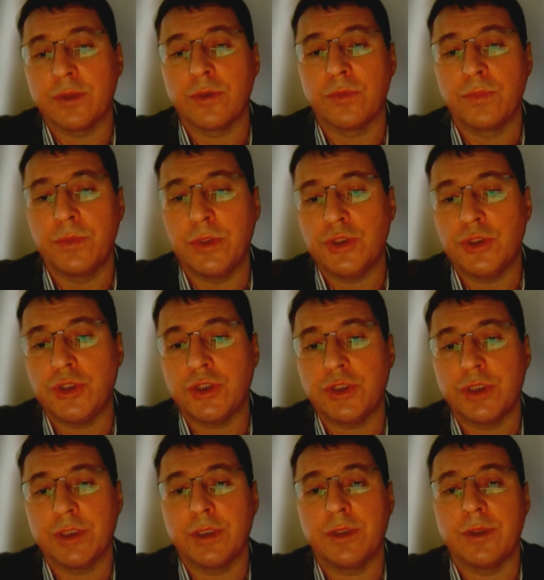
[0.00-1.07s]
which
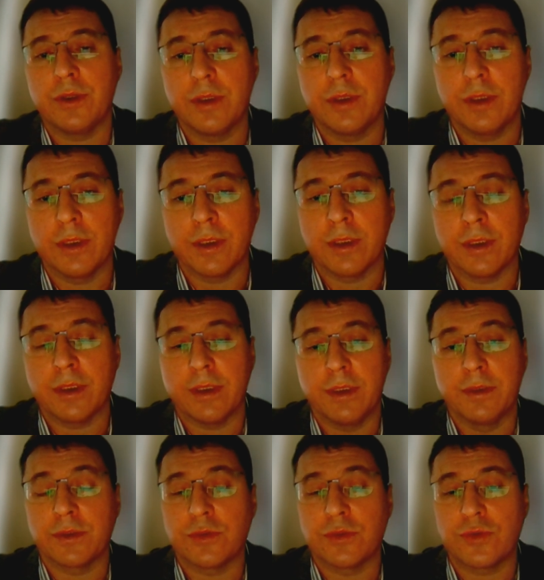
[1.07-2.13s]
in
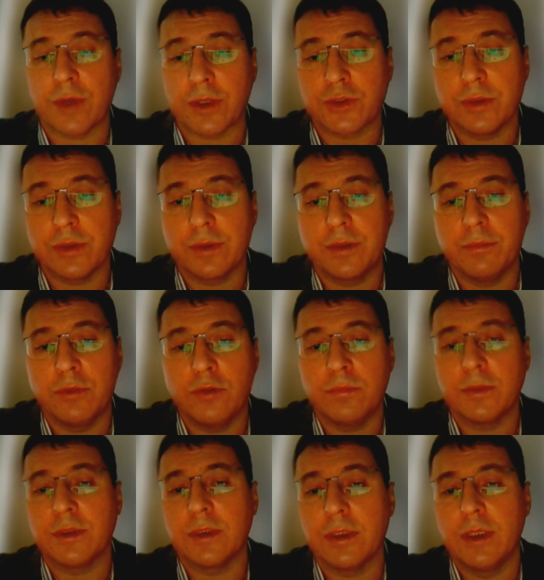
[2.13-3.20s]
construction at the
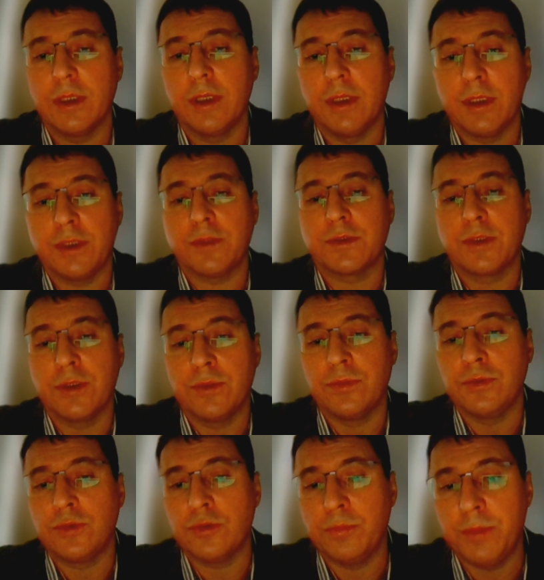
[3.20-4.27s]
moment. It's
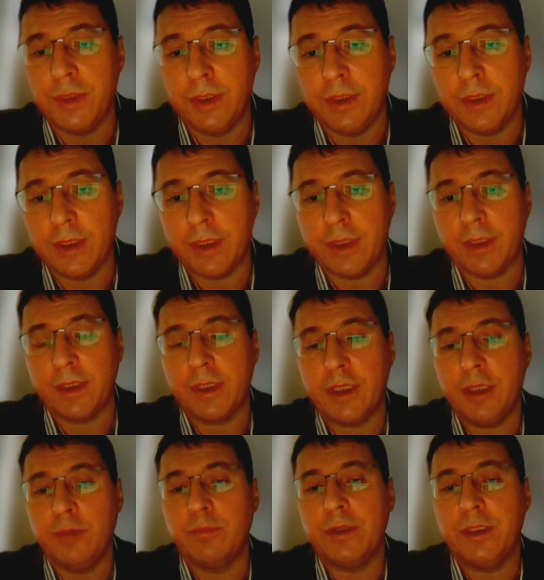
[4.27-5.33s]
going to be a
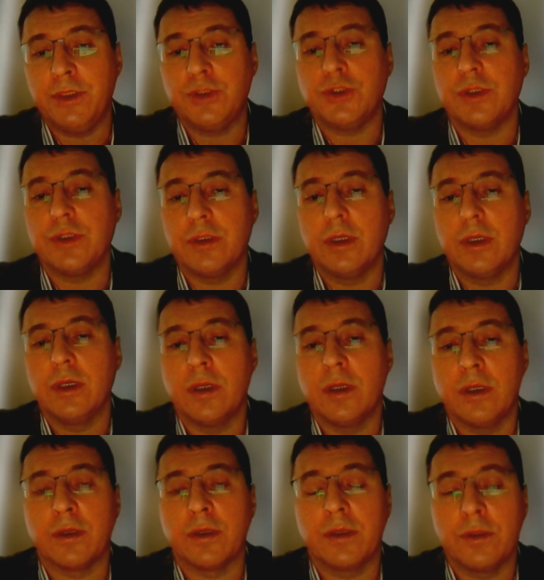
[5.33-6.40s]
heap leach
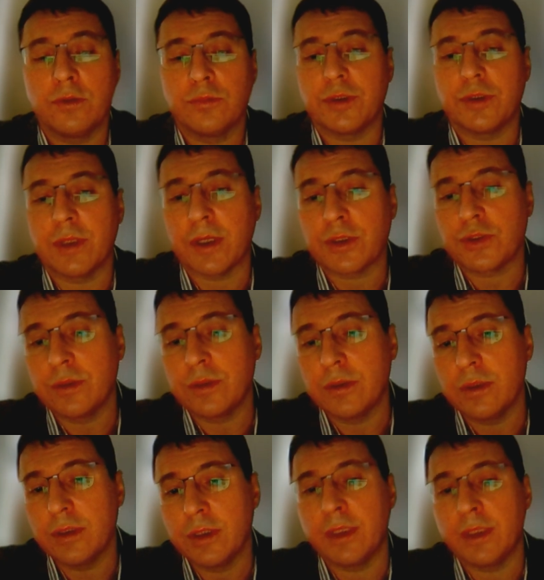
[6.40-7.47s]
gold production,
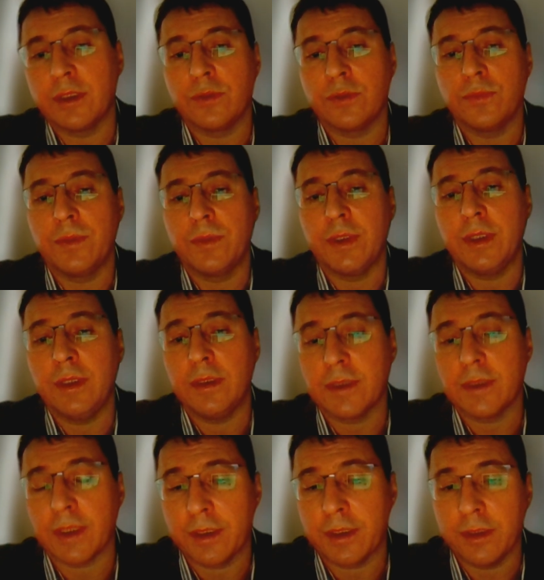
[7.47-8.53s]
and we
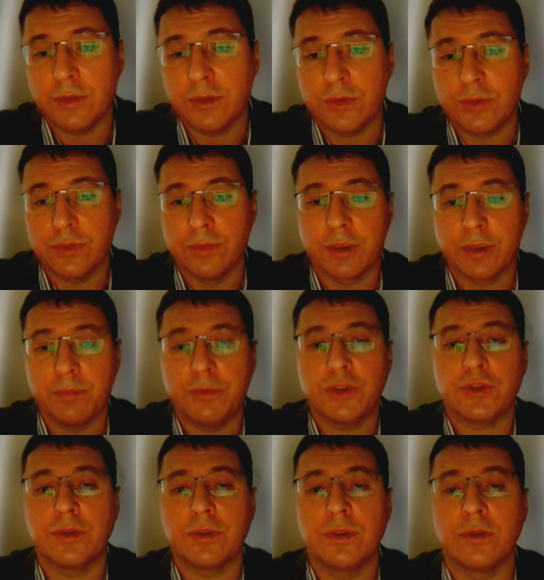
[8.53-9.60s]
target to
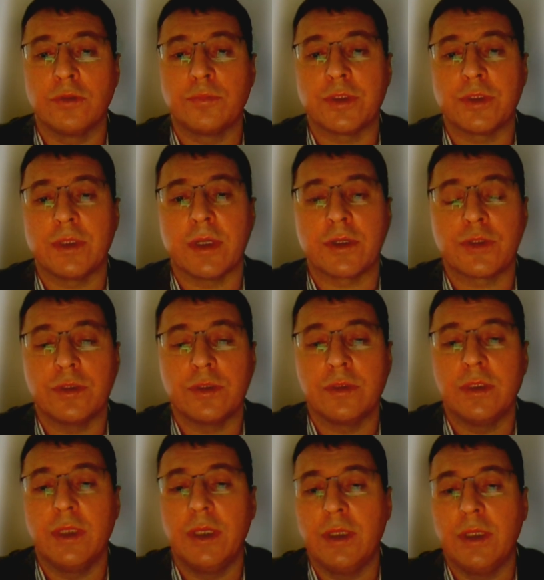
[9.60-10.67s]
commission gold
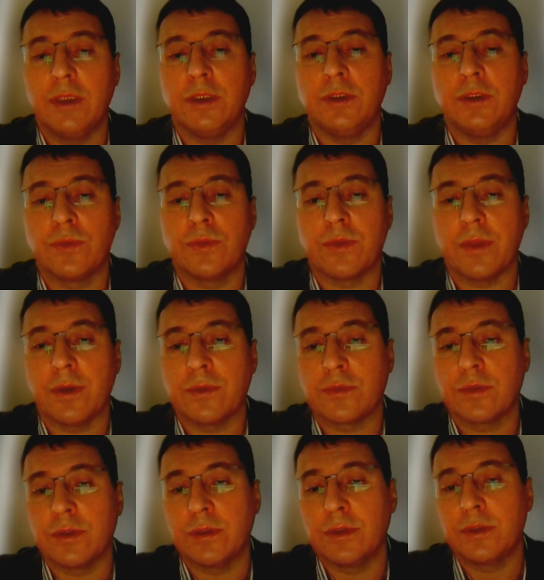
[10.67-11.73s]
production in
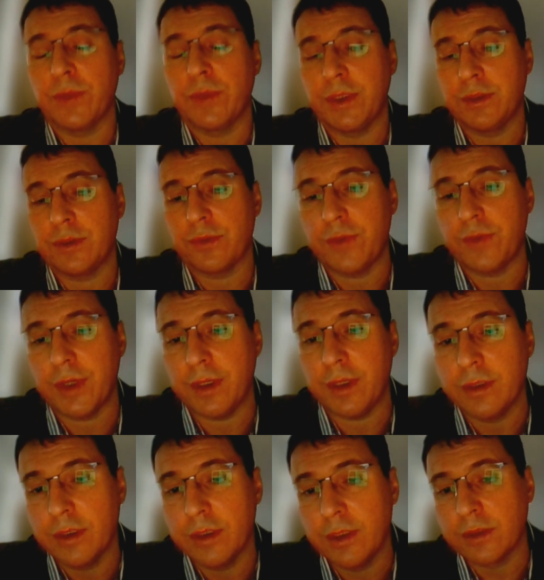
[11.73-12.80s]
2023.
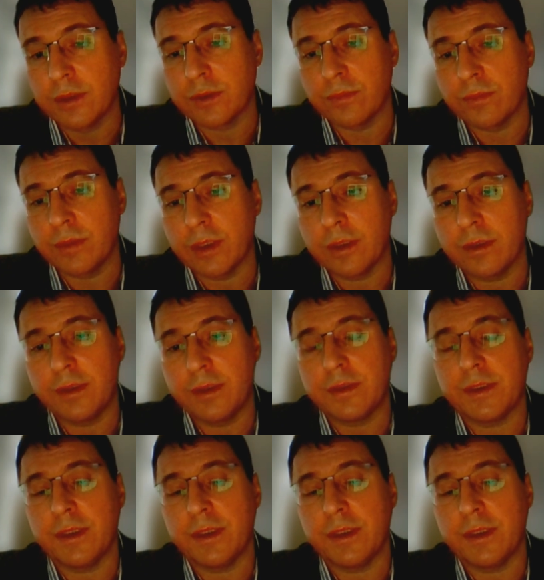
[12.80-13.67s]
So this